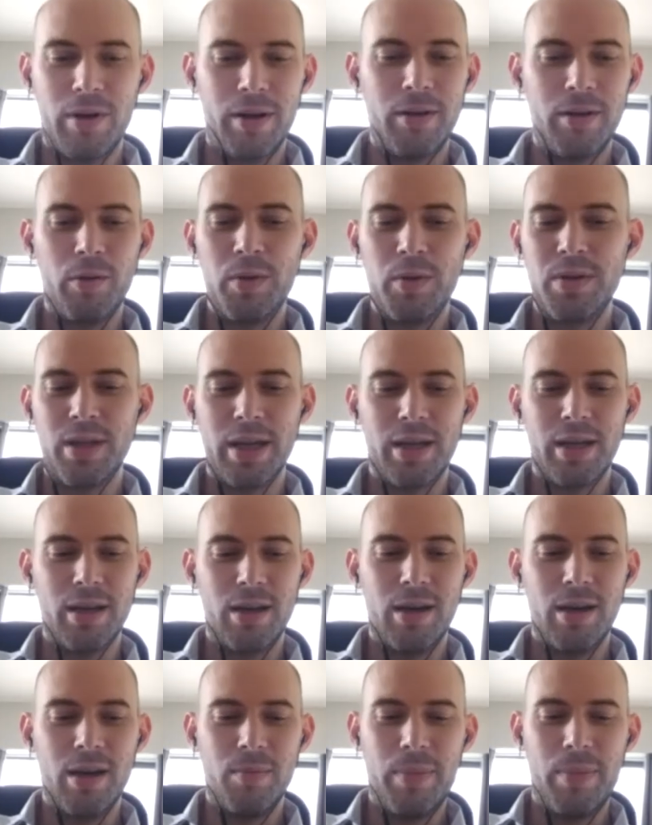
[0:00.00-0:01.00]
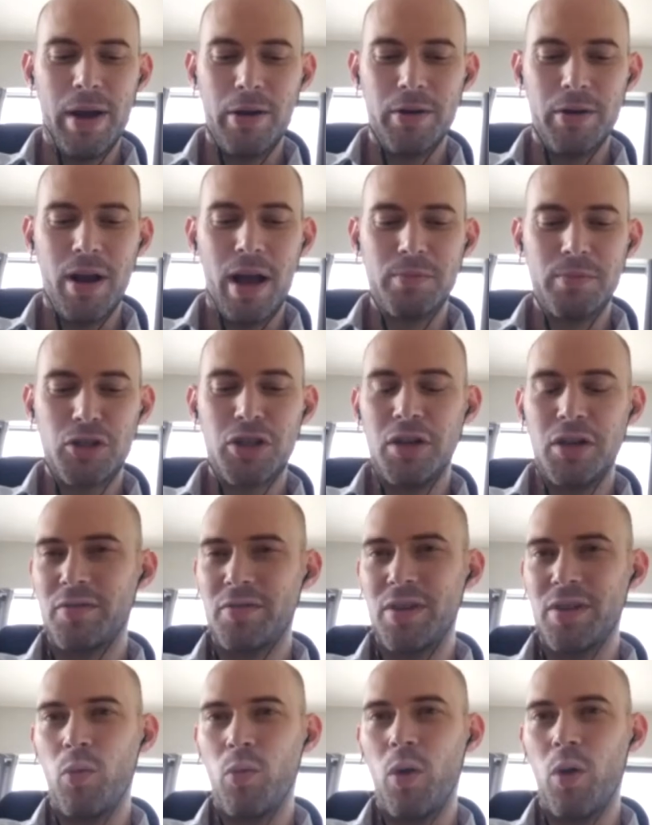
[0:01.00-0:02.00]
And there was like a paradigm shift,
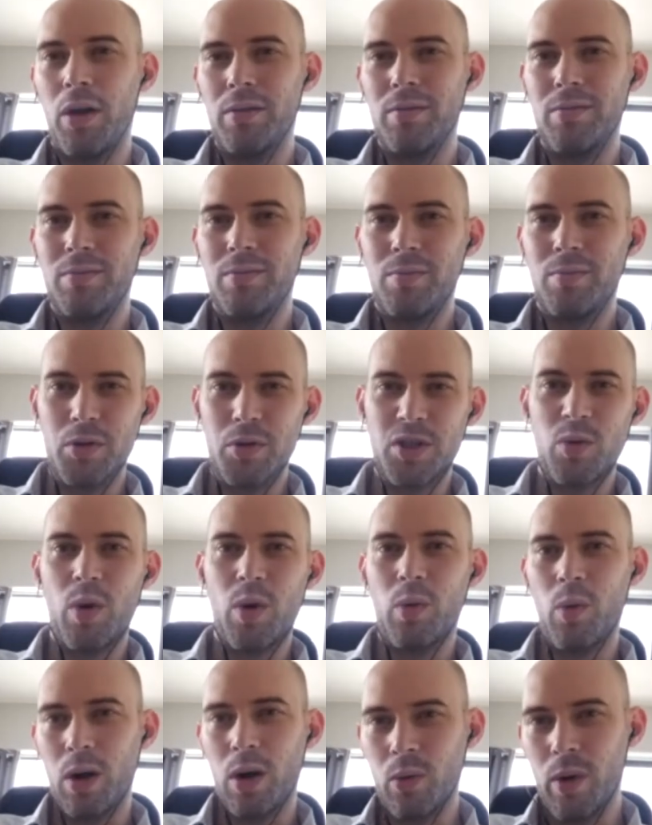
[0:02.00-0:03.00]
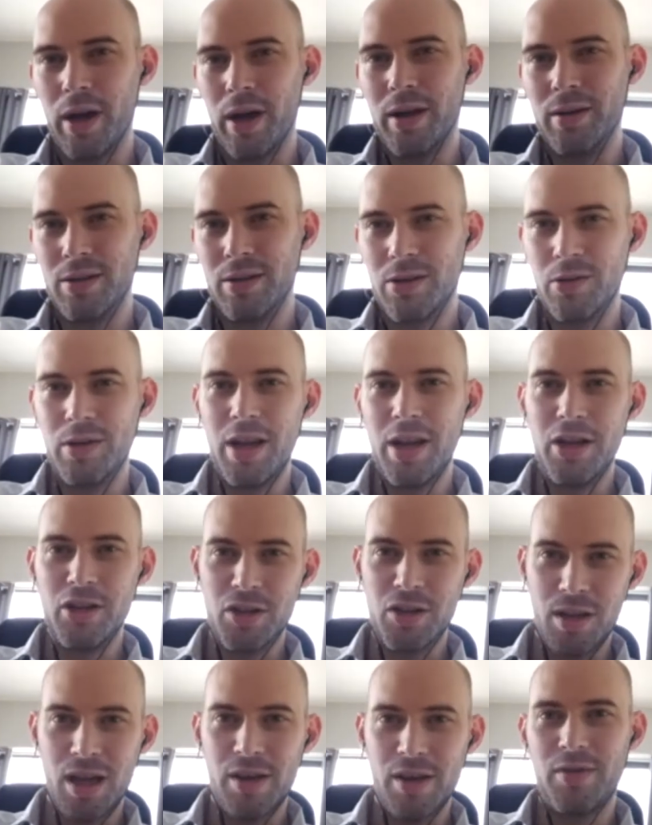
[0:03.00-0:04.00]
and one person went one way and did Asia
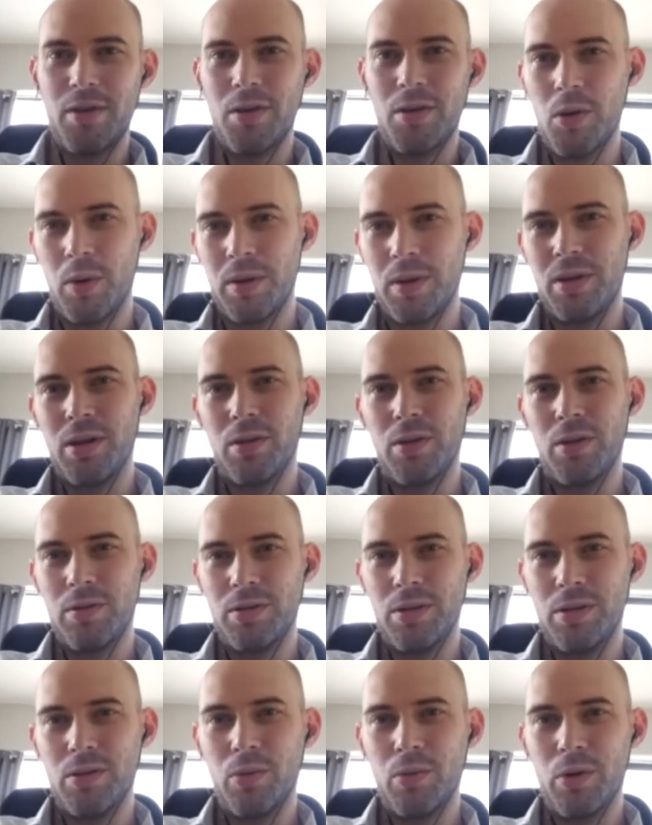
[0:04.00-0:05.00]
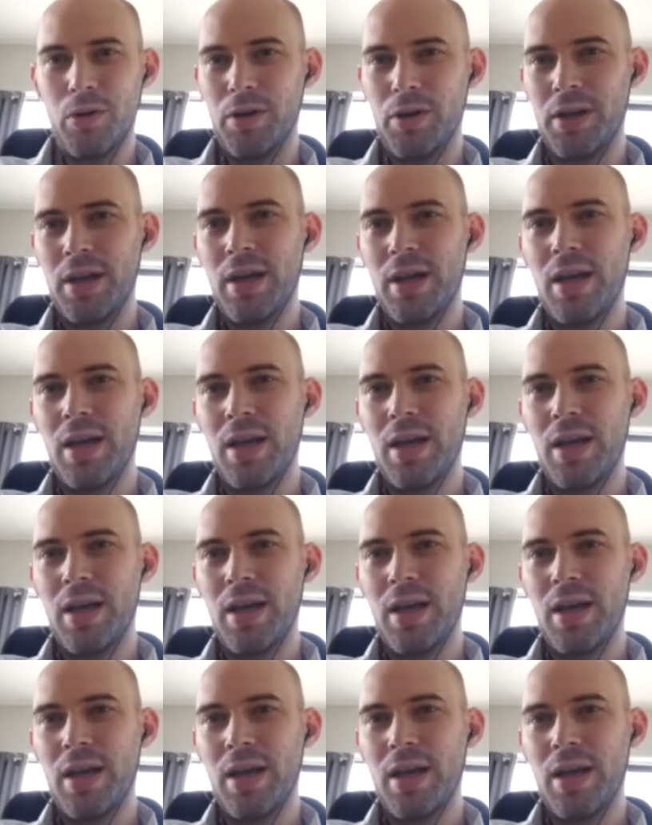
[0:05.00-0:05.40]
Life, the other went the other and did The Word.